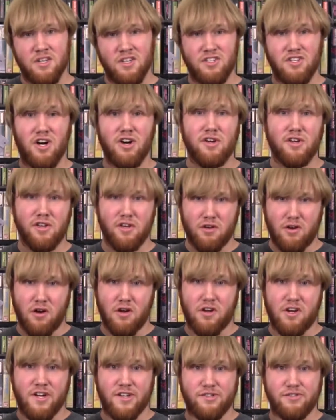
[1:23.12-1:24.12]
Donkey
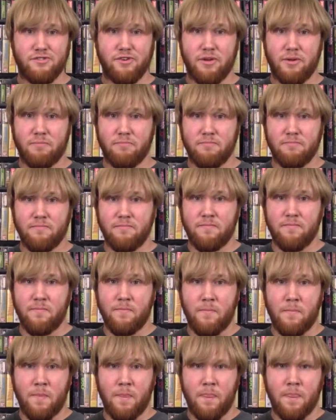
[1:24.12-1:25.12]
Kong Country.
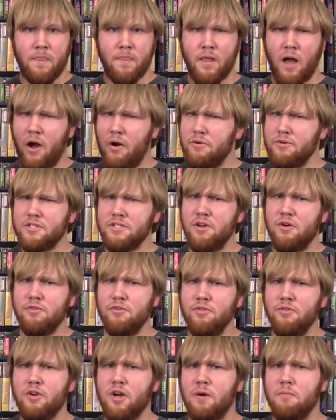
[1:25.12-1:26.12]
Now I was no
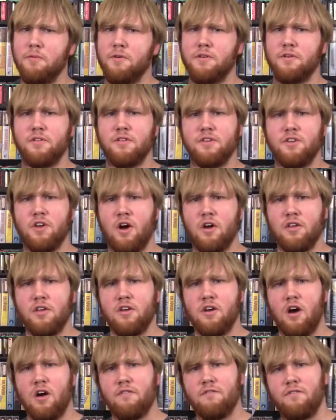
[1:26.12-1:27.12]
newcomer to the Donkey
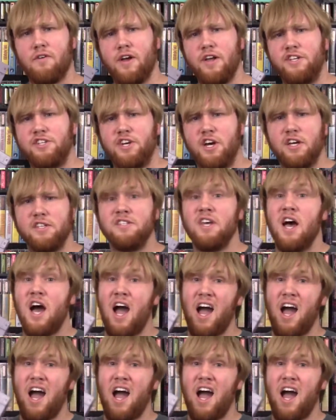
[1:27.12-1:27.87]
Kong franchise.